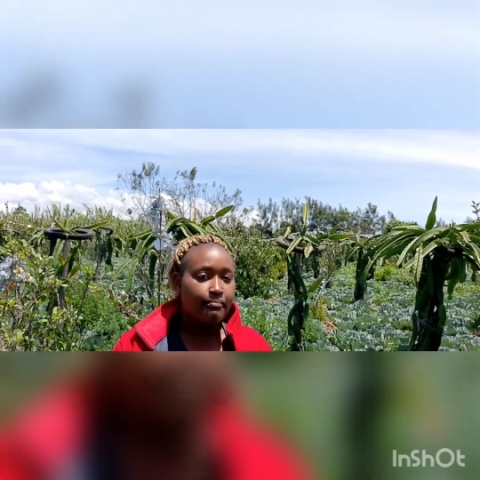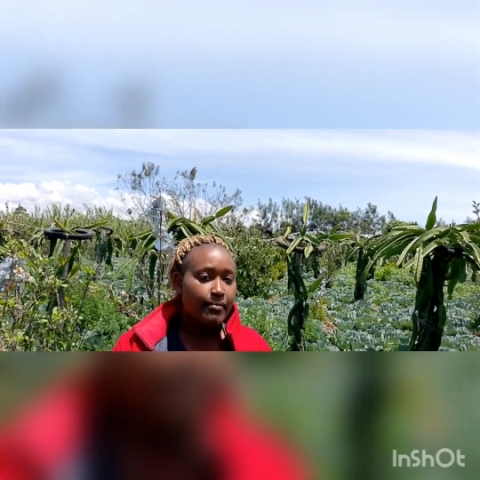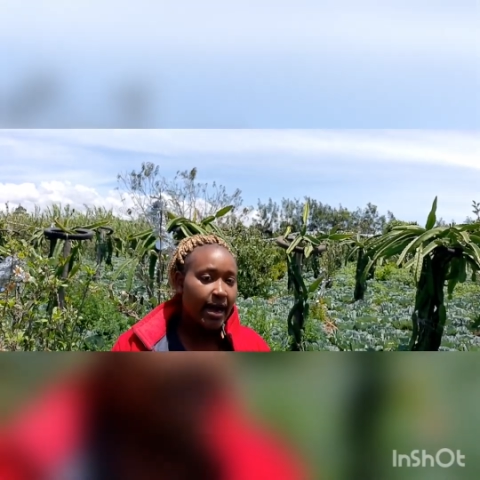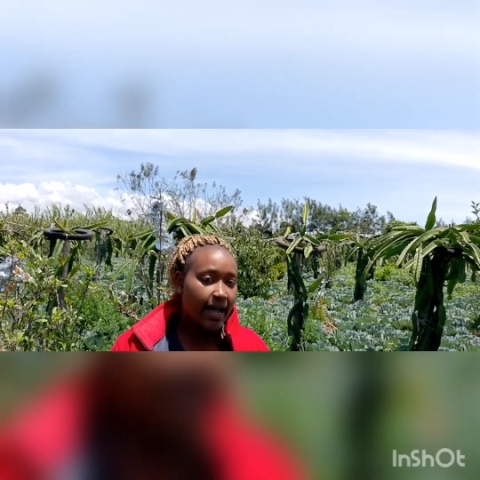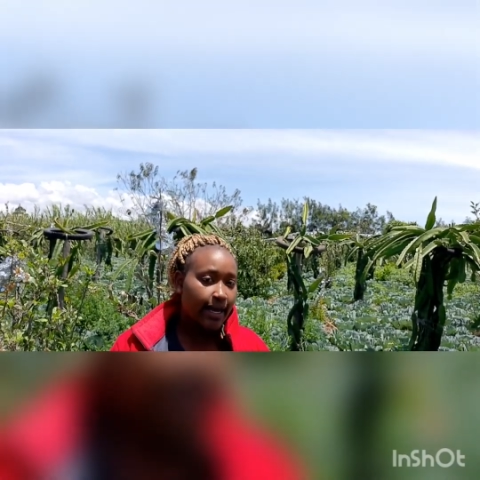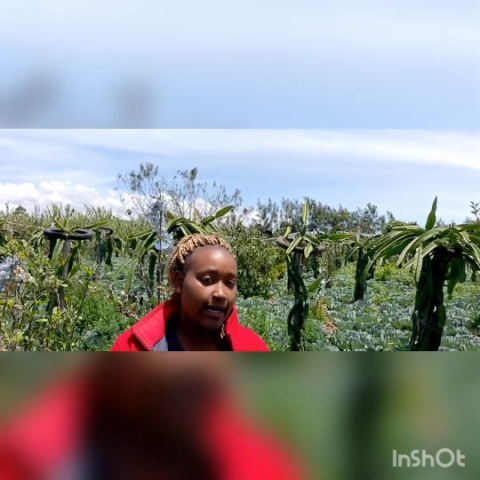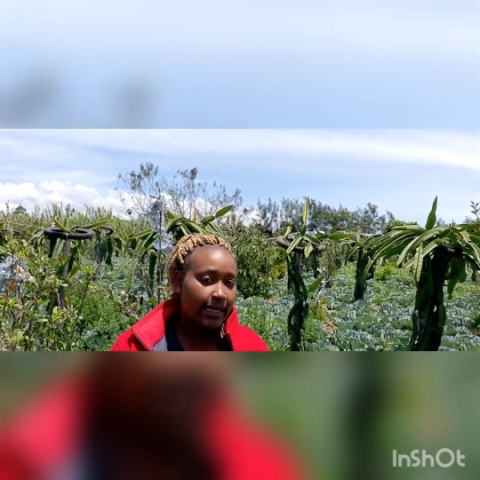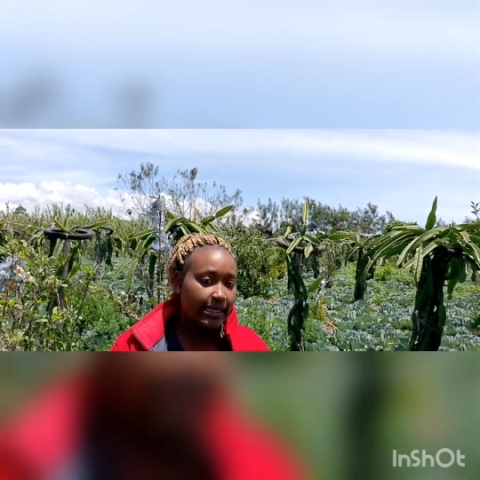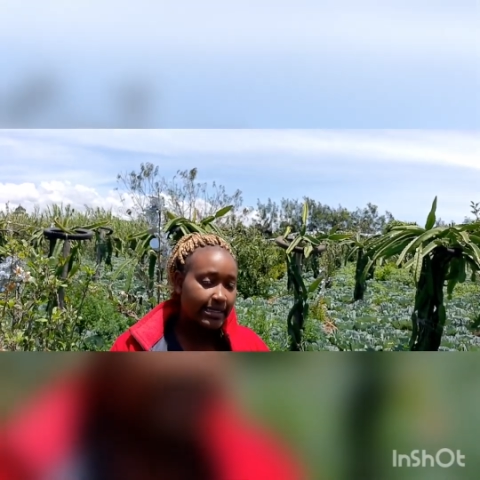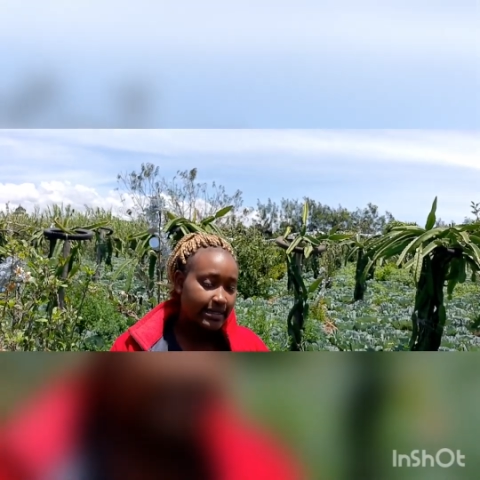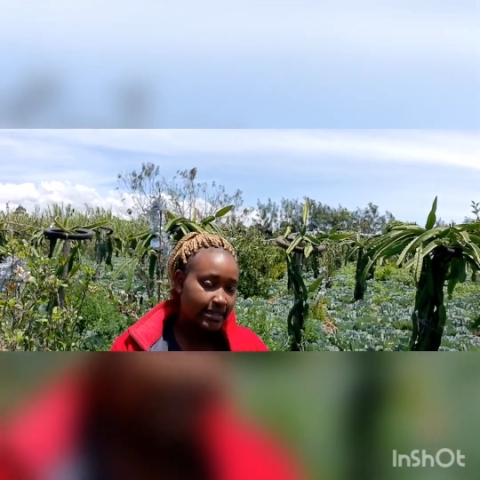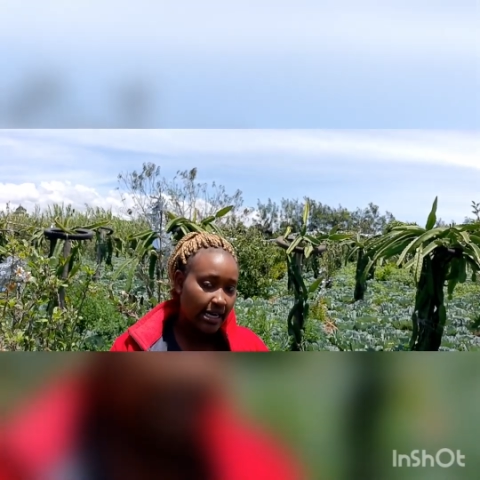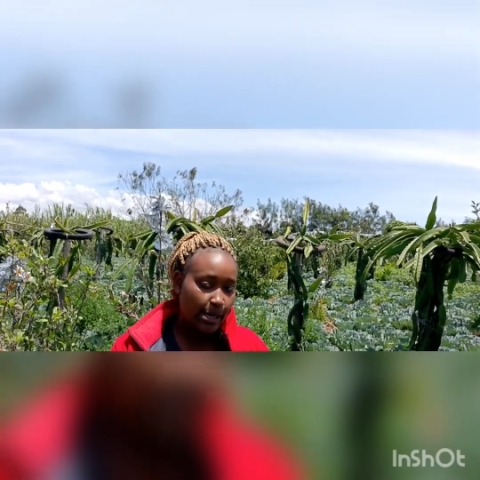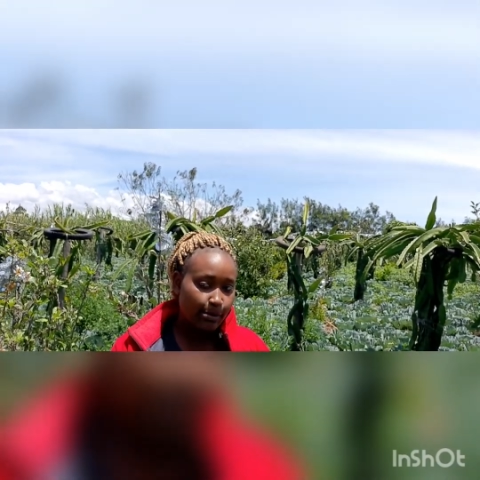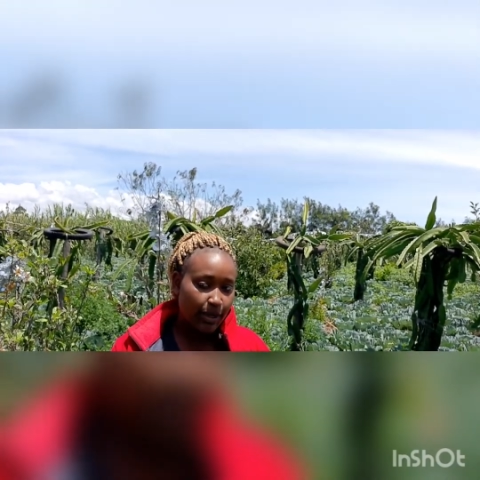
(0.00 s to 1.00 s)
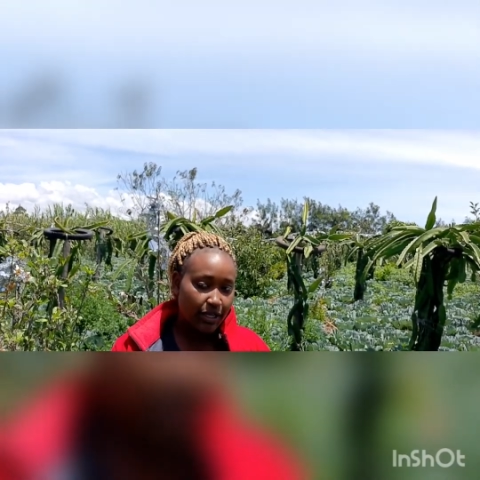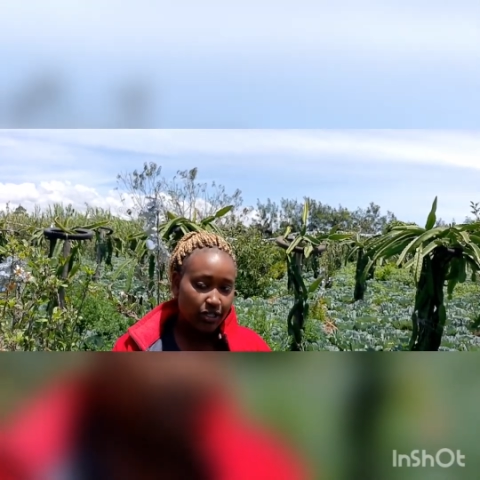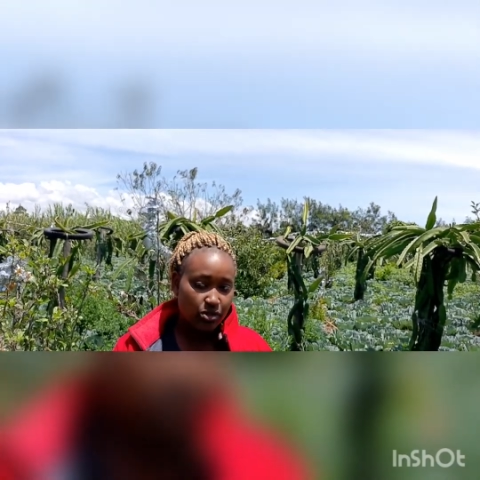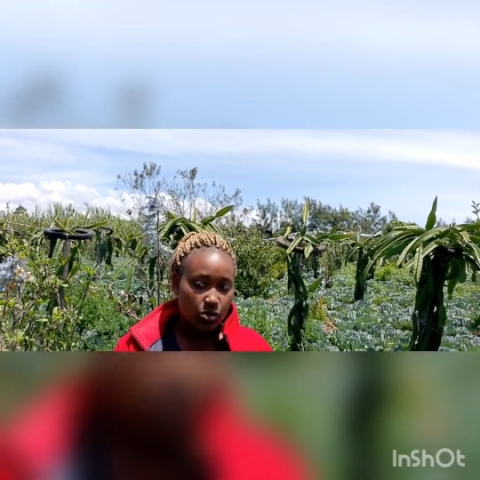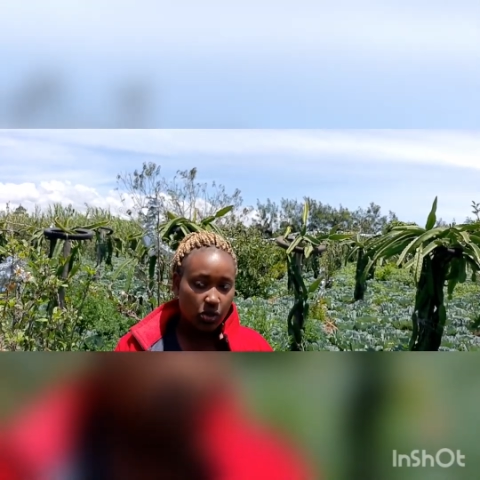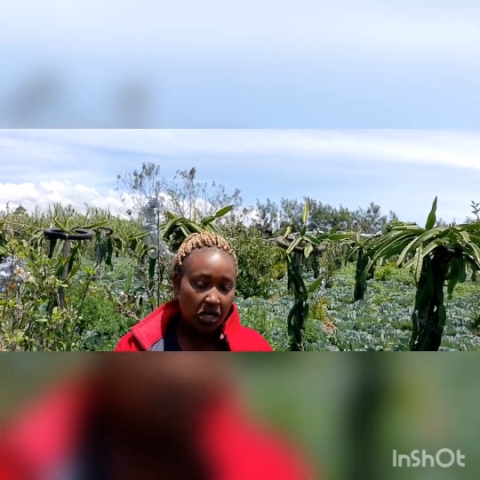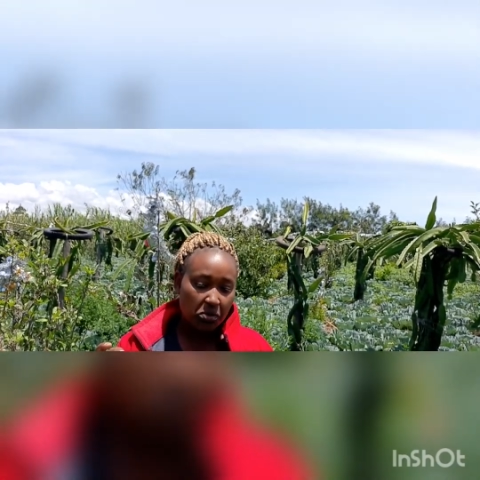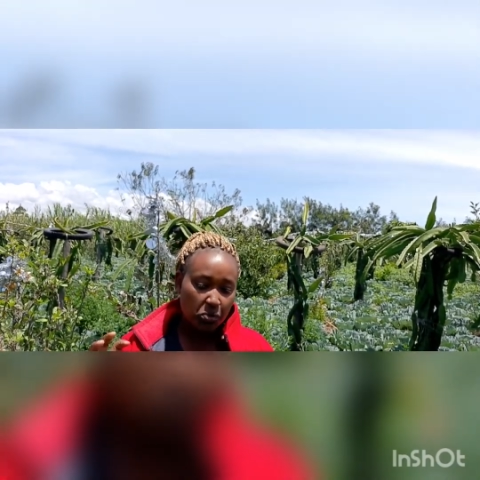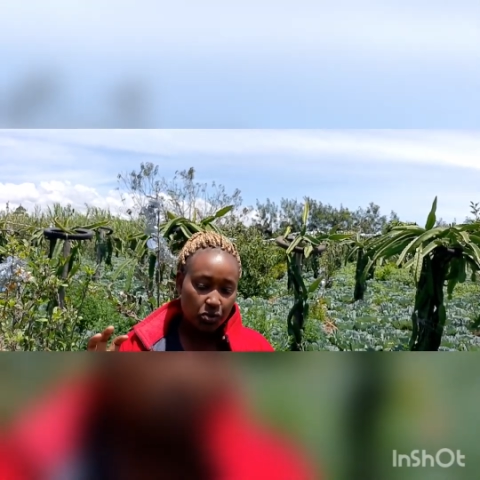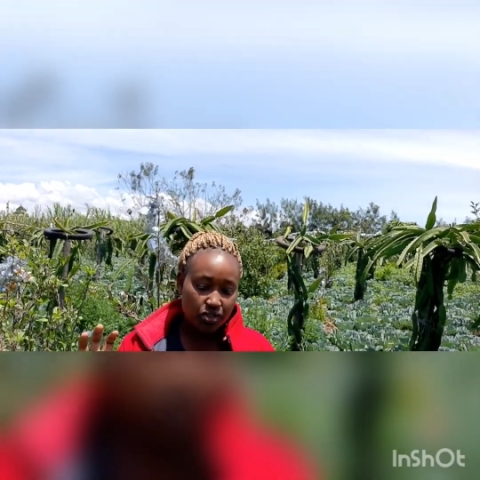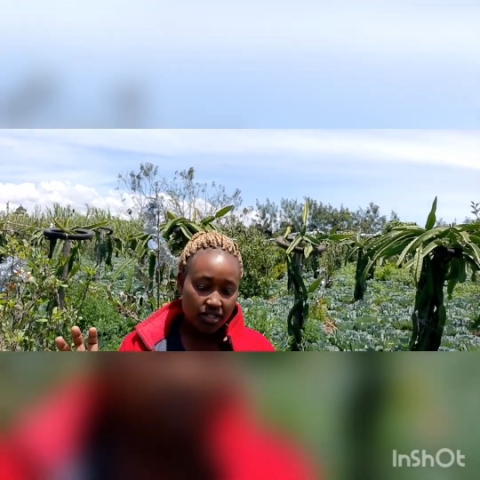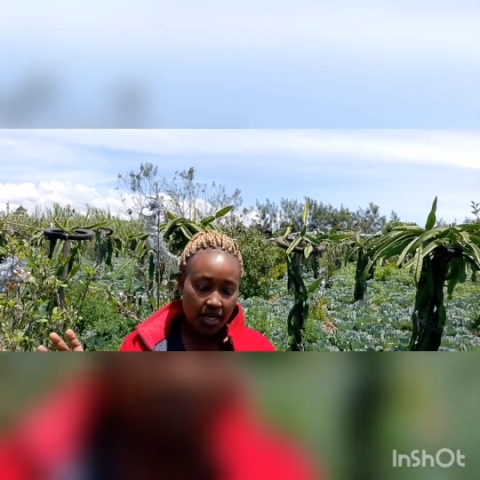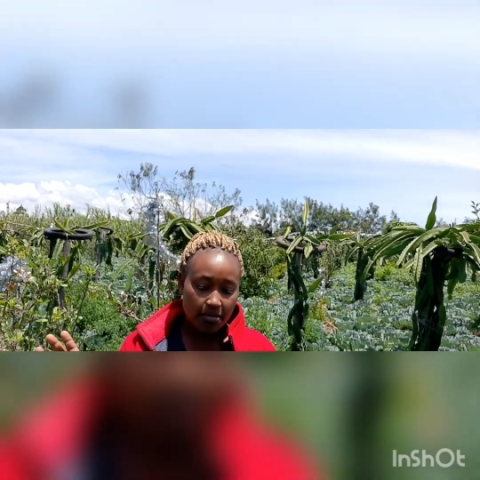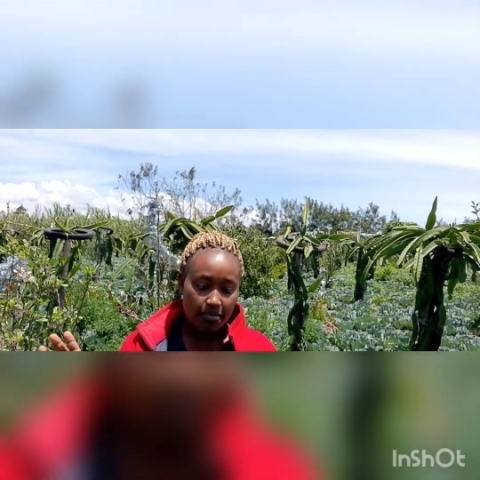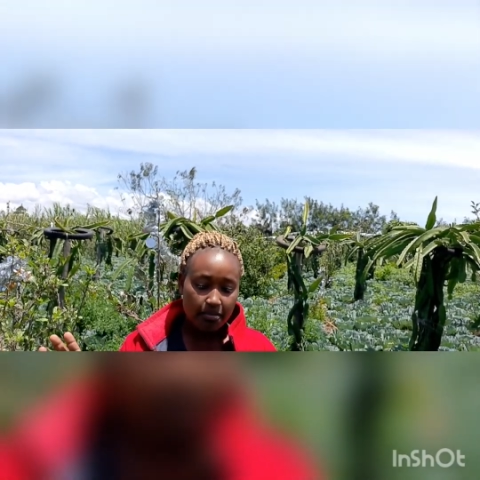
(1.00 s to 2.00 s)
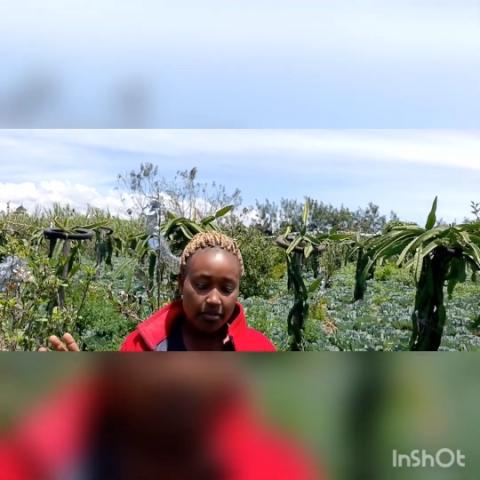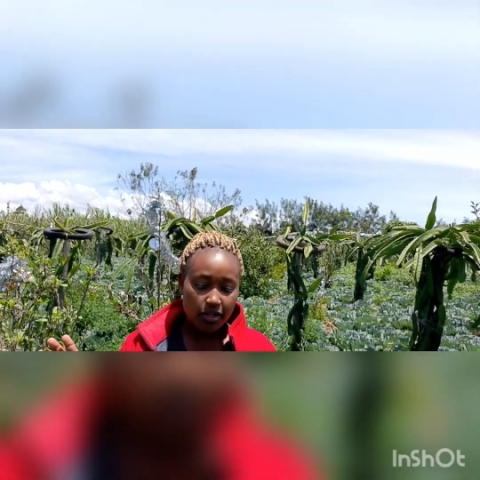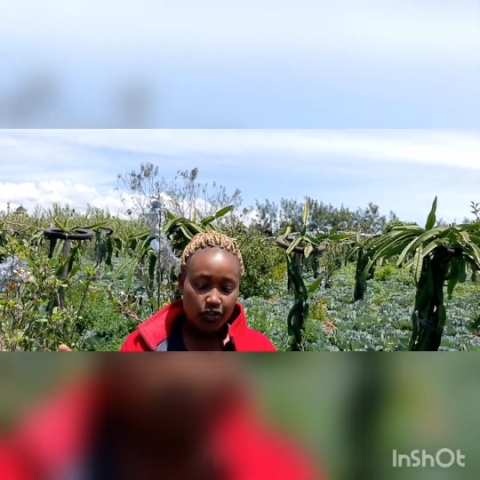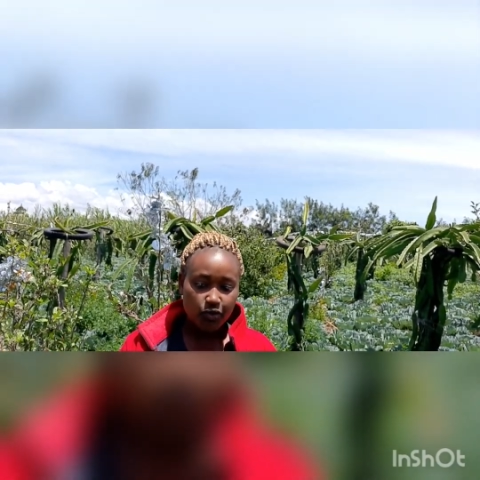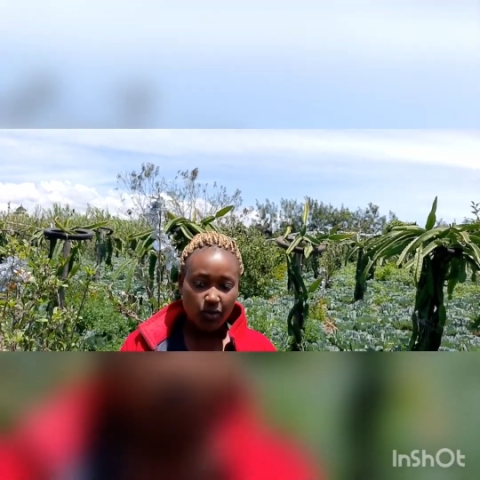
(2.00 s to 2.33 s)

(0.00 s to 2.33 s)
my number is, you can WhatsApp me,